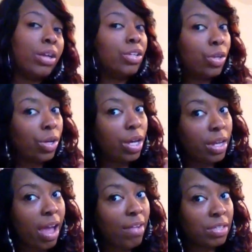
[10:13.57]
you're going to
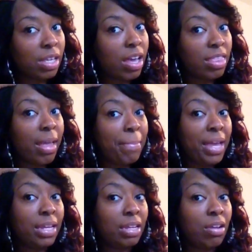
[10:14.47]
have to cut that
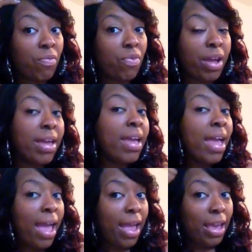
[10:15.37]
band in the front
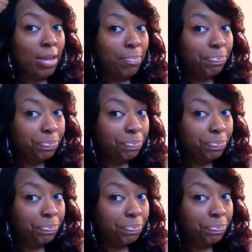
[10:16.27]
and